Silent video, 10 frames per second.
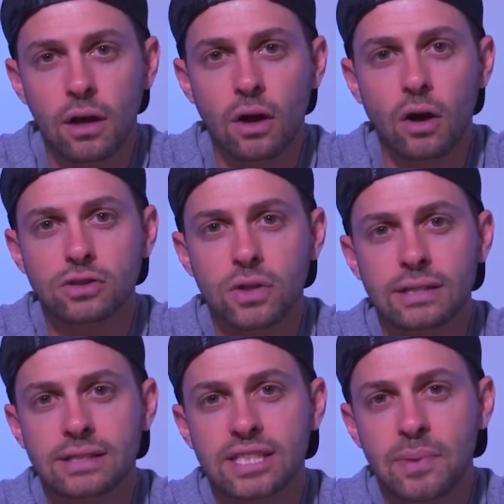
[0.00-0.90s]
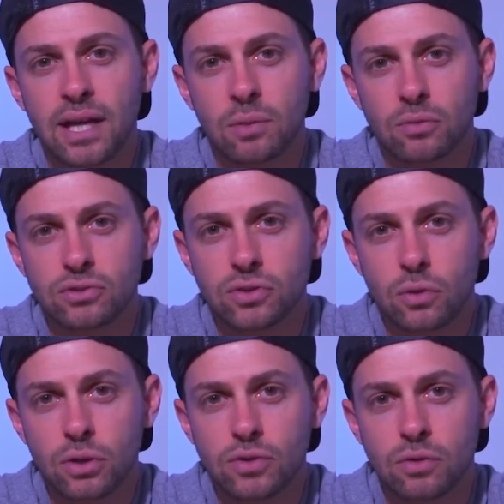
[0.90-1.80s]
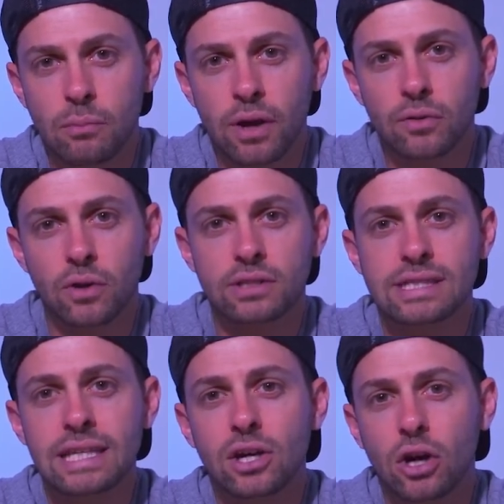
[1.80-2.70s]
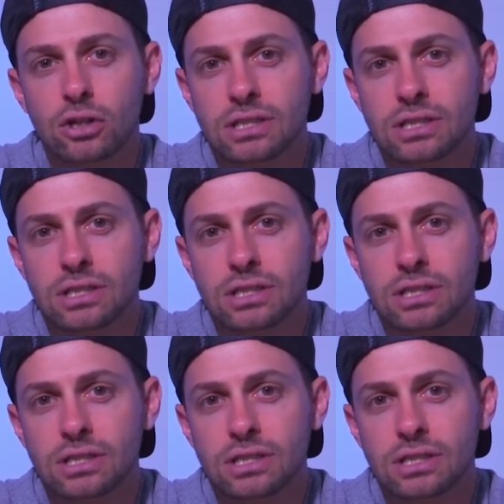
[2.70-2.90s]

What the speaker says: Also has expandable storage with micro SD card